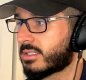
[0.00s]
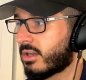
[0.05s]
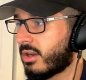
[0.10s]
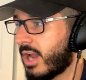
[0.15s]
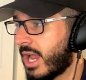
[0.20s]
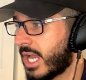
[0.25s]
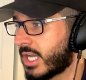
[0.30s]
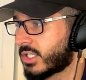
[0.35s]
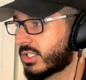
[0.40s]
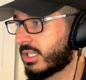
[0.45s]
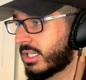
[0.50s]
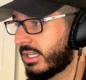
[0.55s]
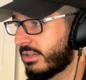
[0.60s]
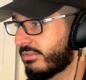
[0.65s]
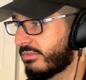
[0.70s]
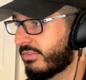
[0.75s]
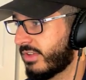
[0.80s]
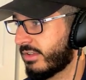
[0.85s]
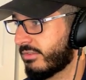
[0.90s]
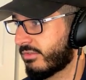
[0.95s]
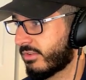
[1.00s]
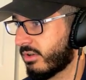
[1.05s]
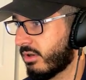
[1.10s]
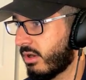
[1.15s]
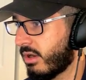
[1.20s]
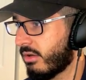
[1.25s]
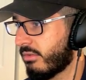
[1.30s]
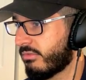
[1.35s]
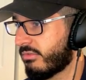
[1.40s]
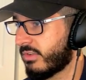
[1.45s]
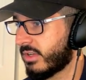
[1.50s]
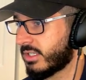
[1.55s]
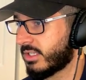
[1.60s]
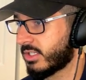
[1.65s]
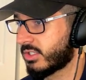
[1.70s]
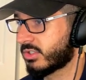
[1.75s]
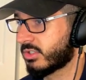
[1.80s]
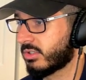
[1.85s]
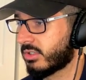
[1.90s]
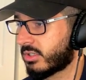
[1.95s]
are actually in favor of uh,
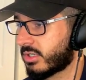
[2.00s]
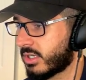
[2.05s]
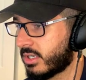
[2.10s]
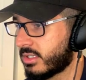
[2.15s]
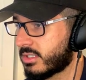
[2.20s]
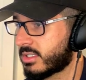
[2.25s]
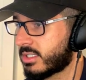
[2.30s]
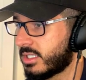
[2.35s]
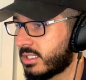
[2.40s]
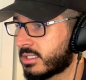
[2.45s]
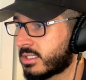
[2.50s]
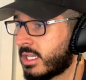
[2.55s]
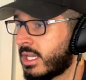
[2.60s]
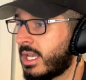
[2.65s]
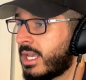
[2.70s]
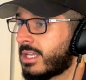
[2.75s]
digital currencies,